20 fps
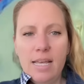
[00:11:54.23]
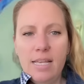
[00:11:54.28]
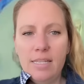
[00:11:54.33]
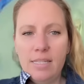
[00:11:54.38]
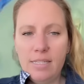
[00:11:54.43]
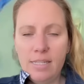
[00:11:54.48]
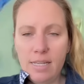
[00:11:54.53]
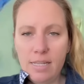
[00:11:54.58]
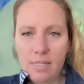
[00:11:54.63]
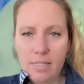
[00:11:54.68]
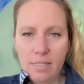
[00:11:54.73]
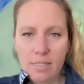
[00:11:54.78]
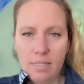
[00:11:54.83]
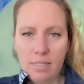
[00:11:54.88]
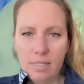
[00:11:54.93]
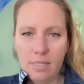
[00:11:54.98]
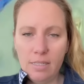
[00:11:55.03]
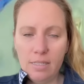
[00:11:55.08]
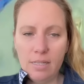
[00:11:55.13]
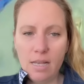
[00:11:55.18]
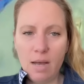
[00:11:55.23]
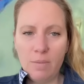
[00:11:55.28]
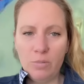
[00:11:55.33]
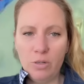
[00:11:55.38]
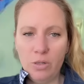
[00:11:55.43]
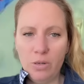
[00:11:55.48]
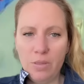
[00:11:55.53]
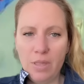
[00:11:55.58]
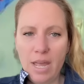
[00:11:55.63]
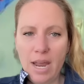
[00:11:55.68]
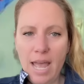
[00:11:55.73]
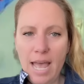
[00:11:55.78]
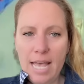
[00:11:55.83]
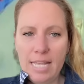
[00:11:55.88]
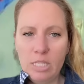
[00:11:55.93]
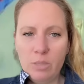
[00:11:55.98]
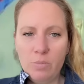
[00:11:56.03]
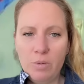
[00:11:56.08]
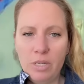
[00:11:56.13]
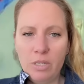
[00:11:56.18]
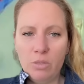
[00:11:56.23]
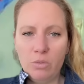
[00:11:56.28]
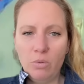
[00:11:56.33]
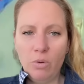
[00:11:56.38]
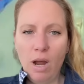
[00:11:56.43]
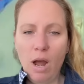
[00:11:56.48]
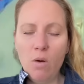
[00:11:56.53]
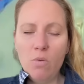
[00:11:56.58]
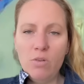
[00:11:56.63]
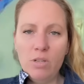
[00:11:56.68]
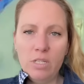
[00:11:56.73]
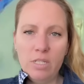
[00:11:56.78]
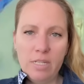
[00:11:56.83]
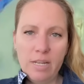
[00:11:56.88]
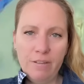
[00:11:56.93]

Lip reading: since summer, there has been ground